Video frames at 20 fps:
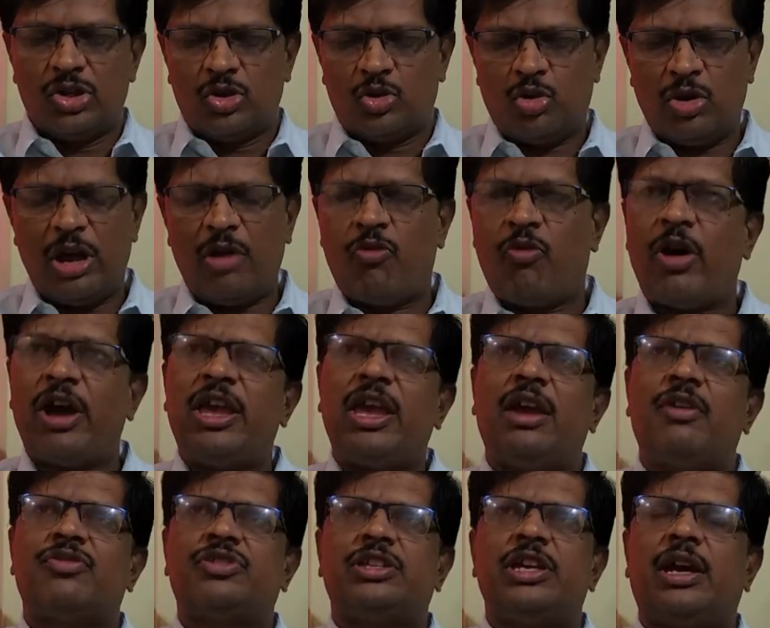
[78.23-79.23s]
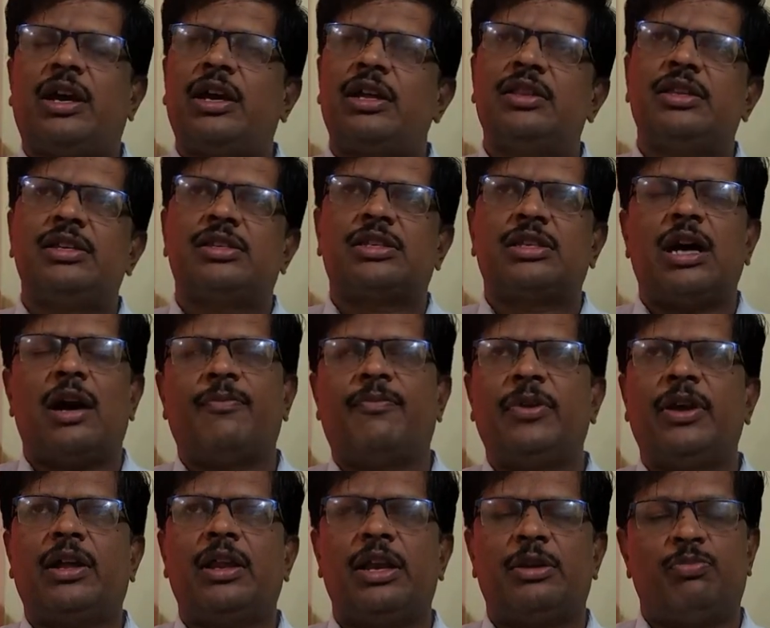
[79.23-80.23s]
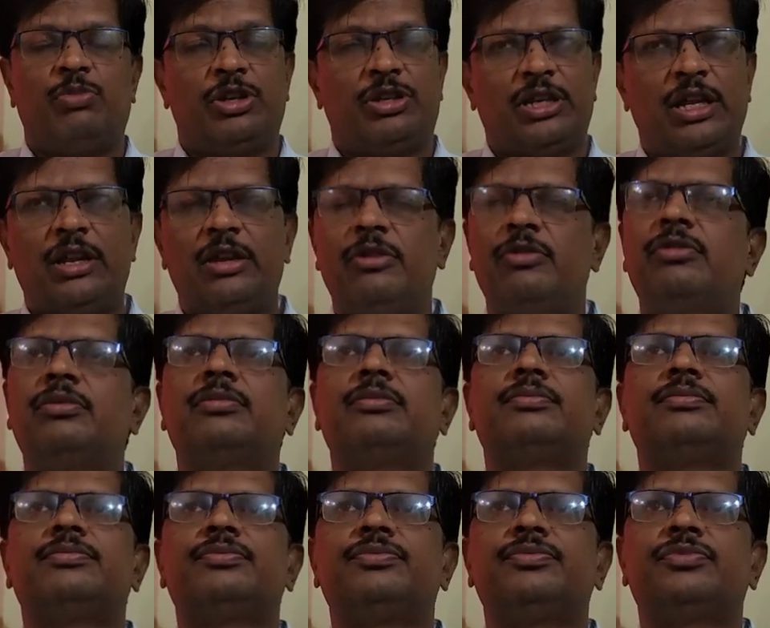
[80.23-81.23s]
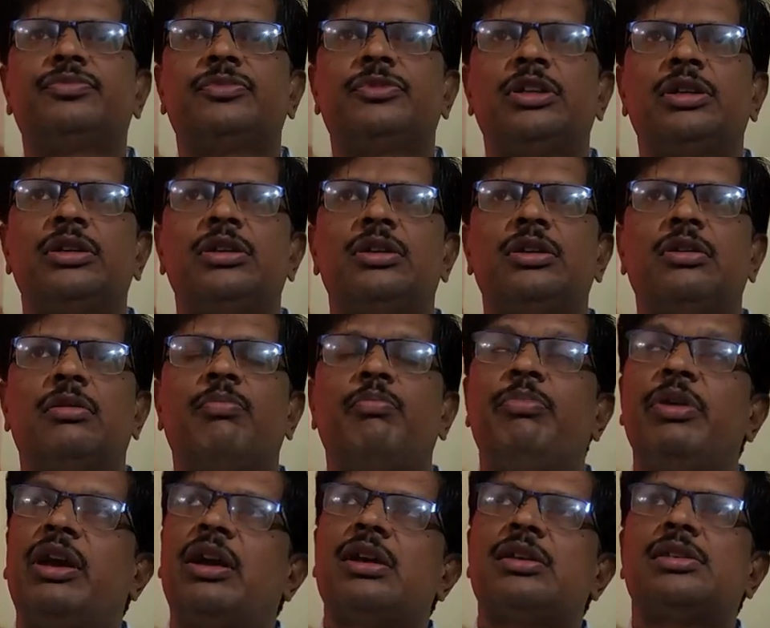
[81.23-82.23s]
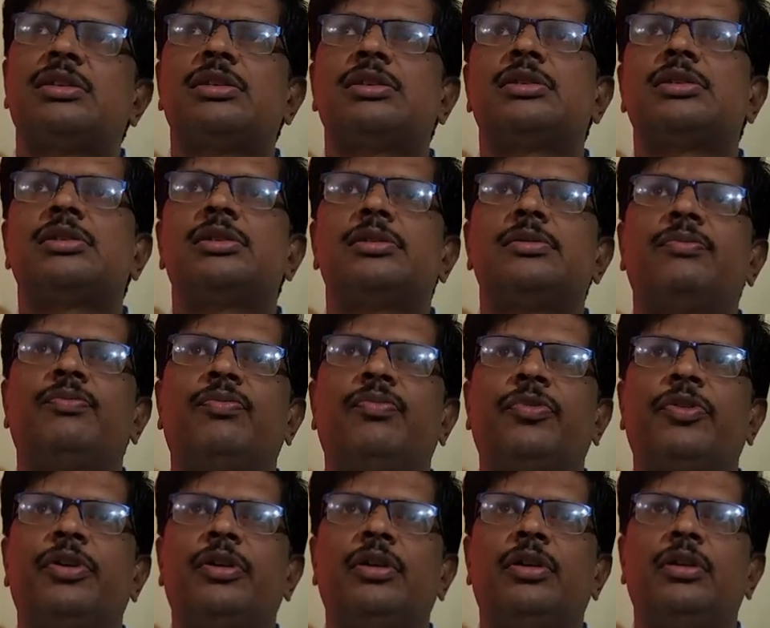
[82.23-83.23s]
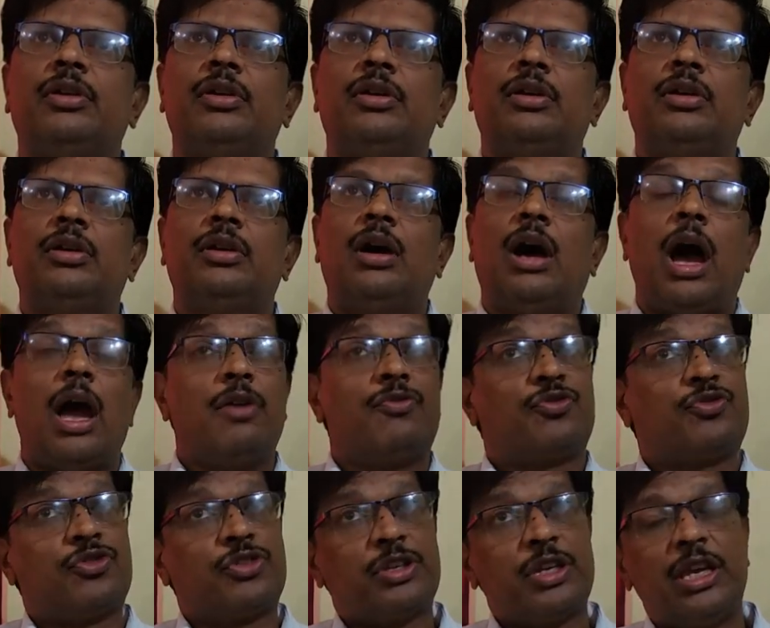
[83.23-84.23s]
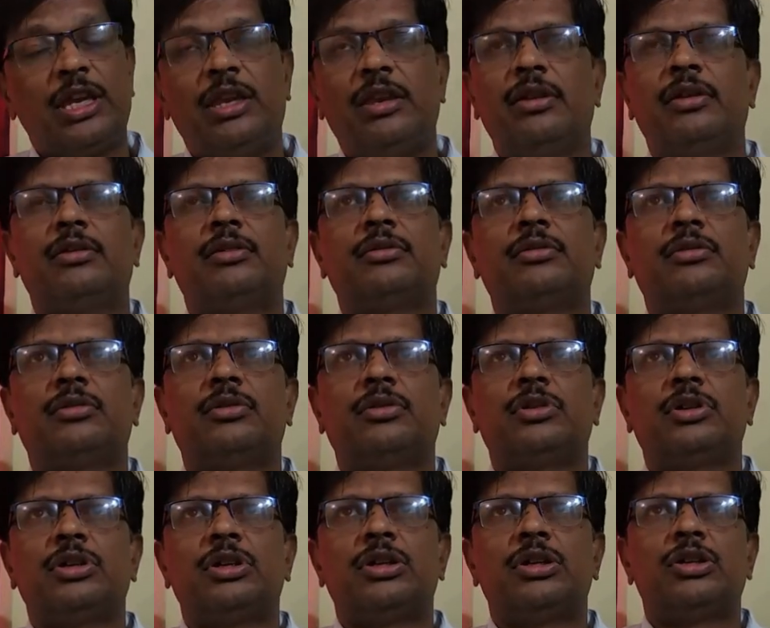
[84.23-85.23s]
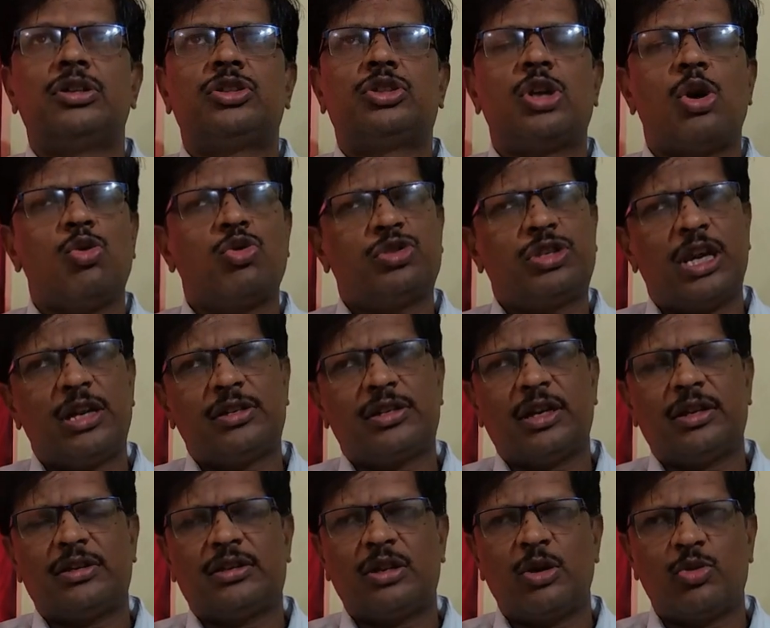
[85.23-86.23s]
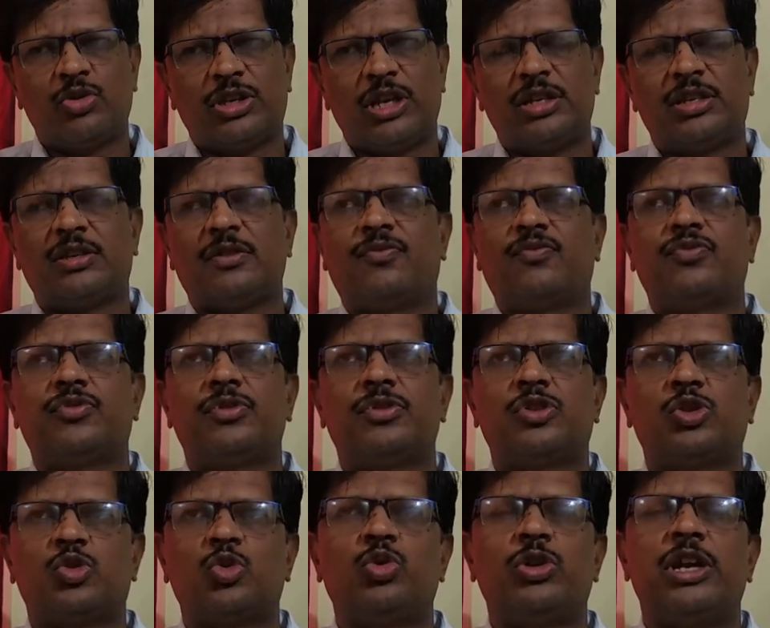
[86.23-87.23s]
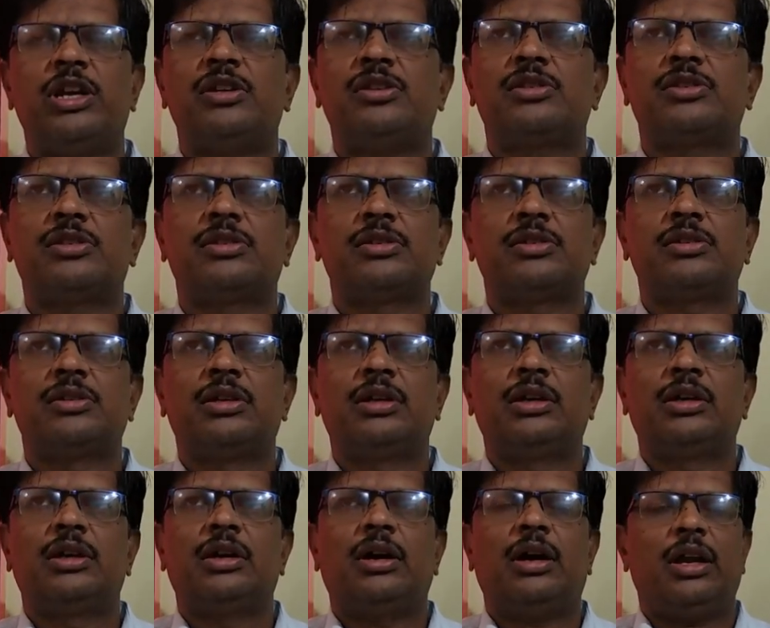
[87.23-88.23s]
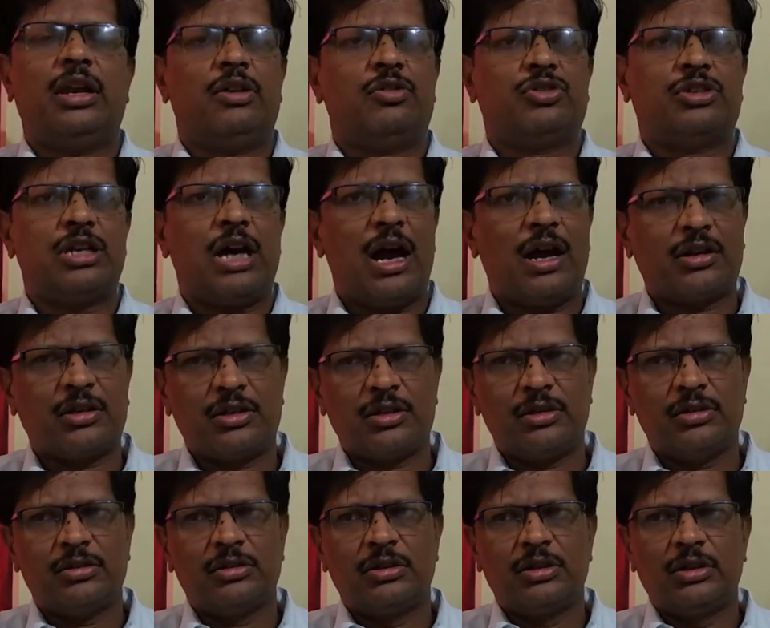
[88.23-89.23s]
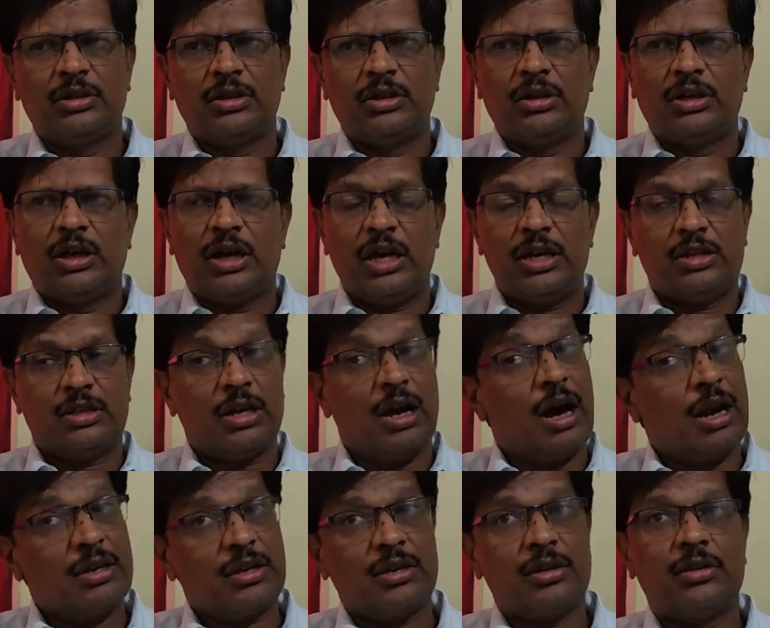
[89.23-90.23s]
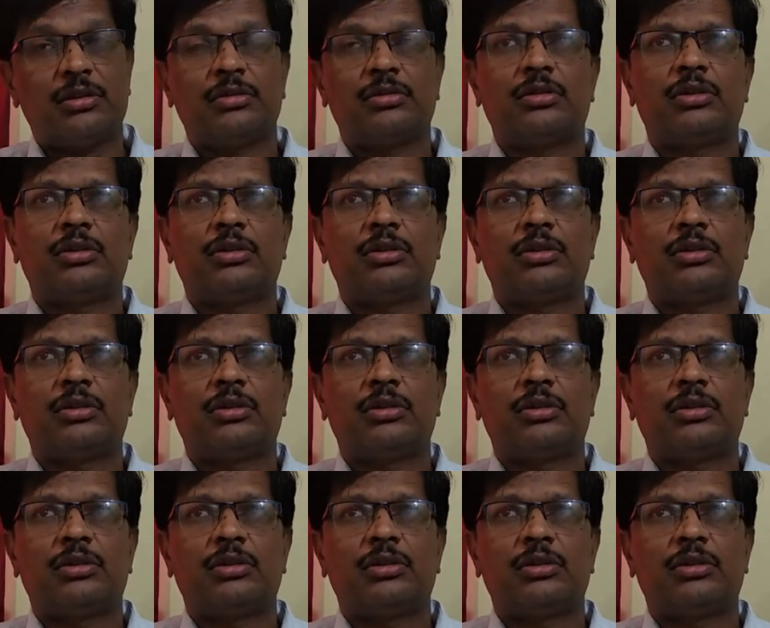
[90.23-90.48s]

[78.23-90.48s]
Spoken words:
Today, why I have taken this topic, let me tell you, because I've seen thousands and thousands of students, and I taught